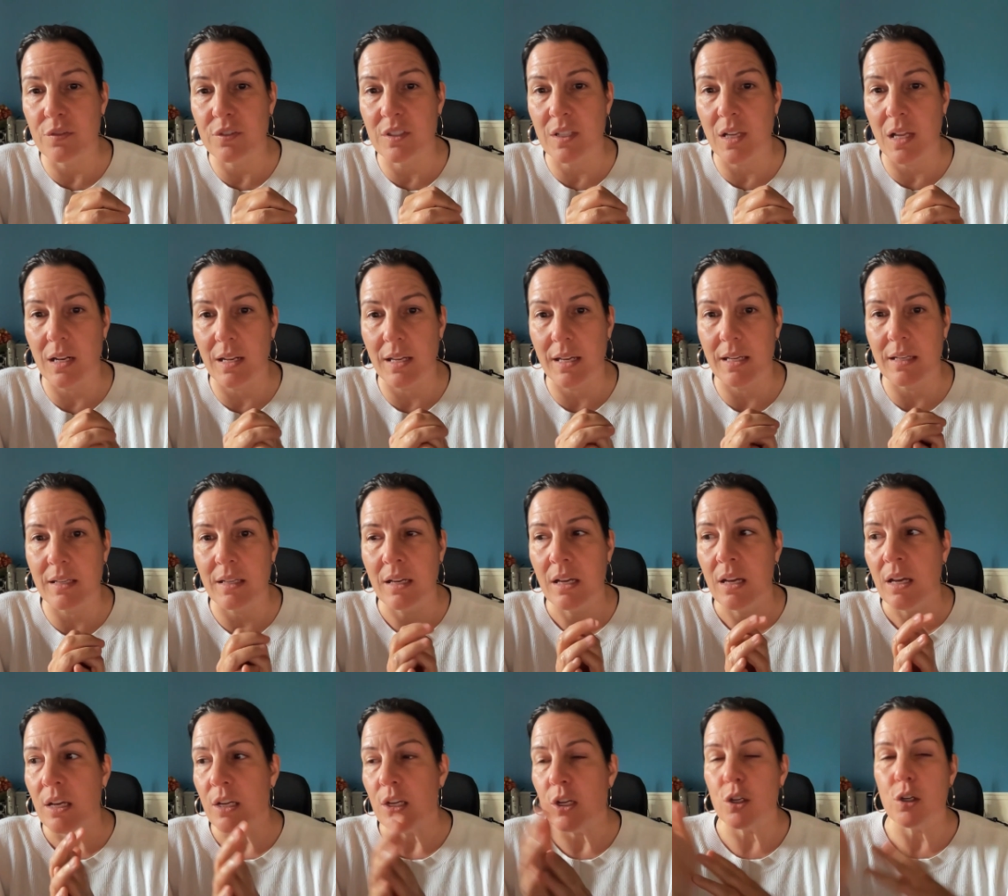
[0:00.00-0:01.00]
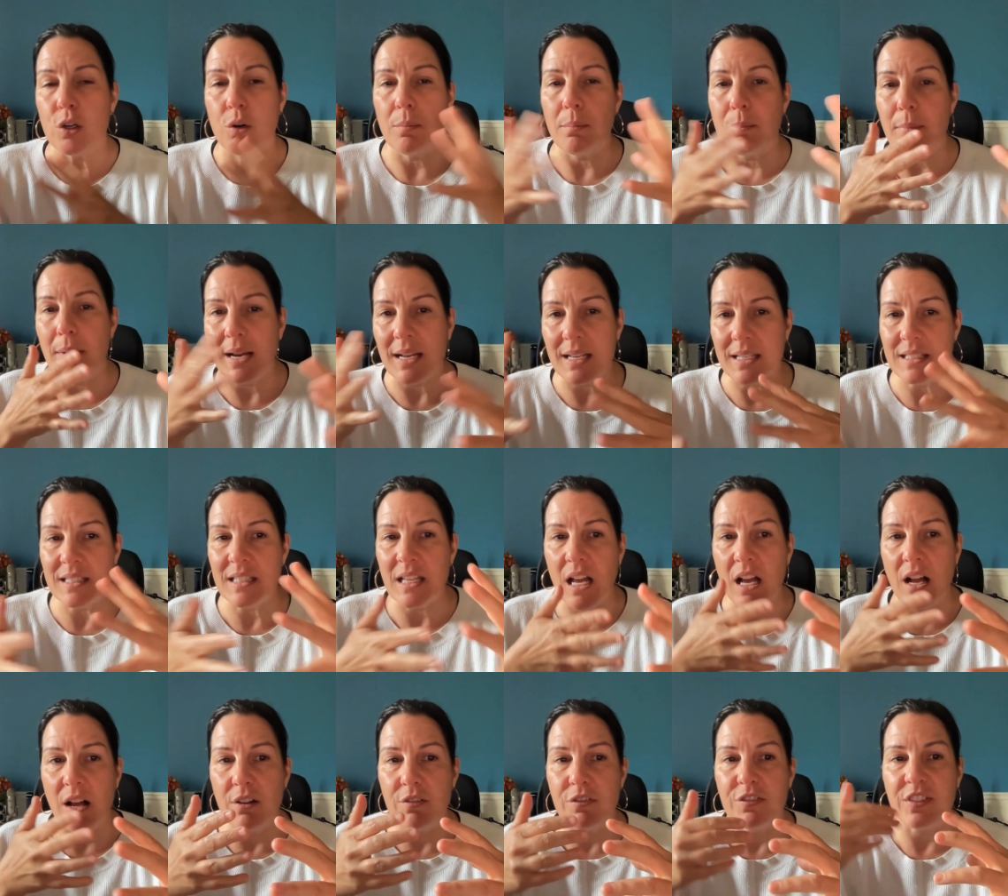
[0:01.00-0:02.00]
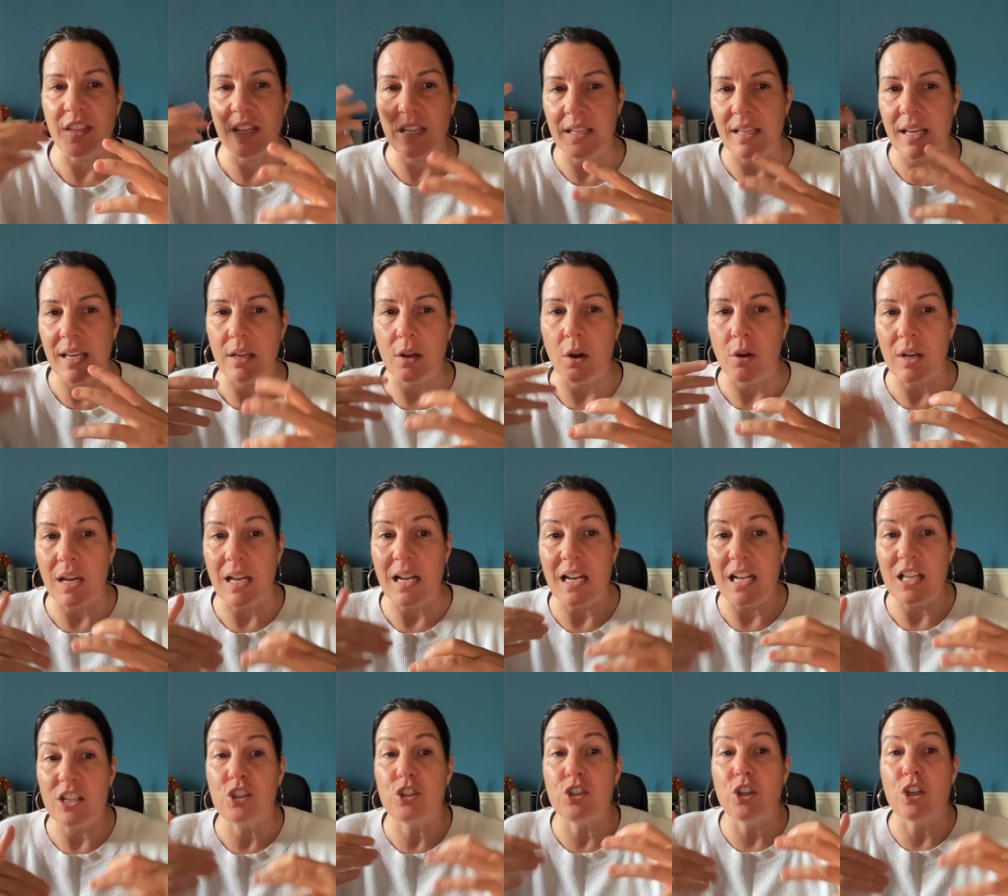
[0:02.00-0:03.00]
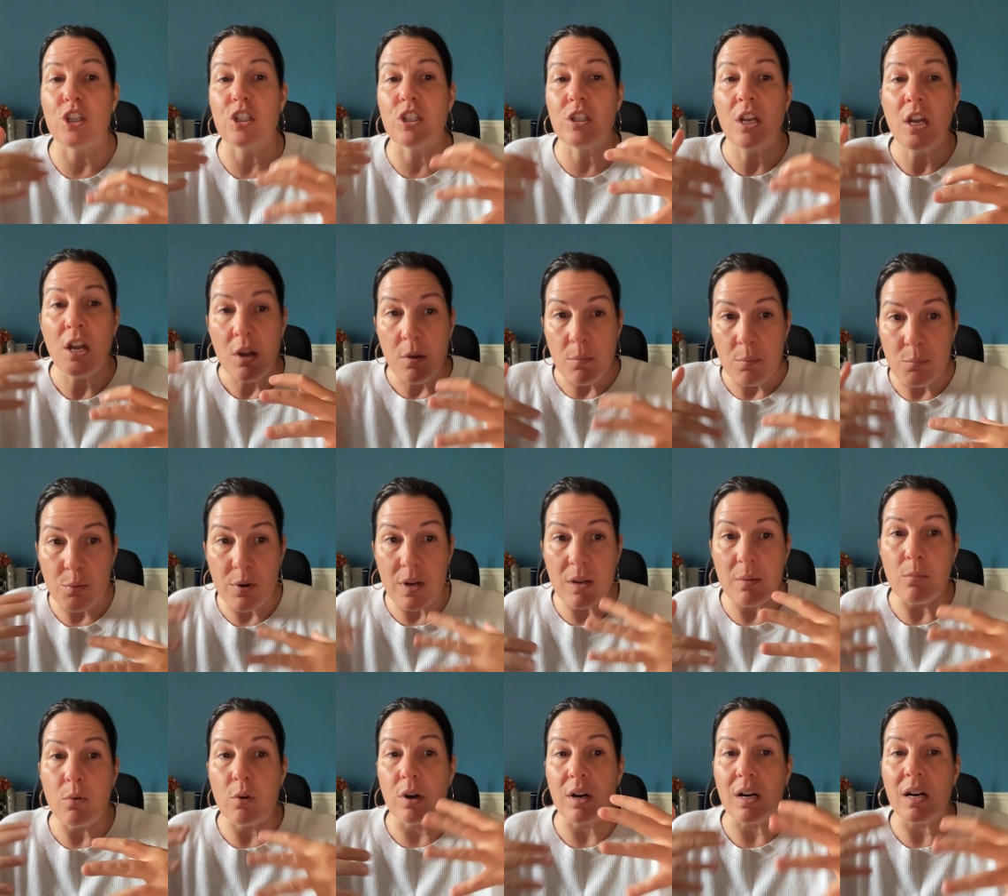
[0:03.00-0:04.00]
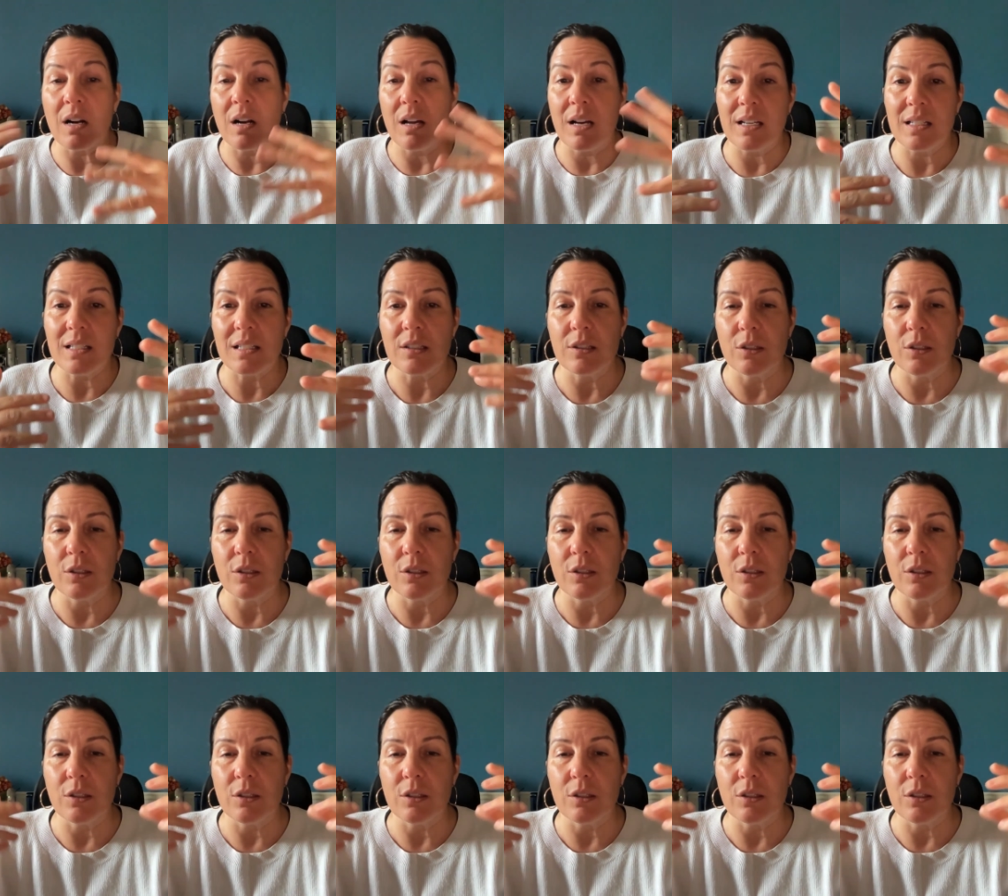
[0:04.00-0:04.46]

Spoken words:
selling, myself thinking, okay, let's just bring more clients.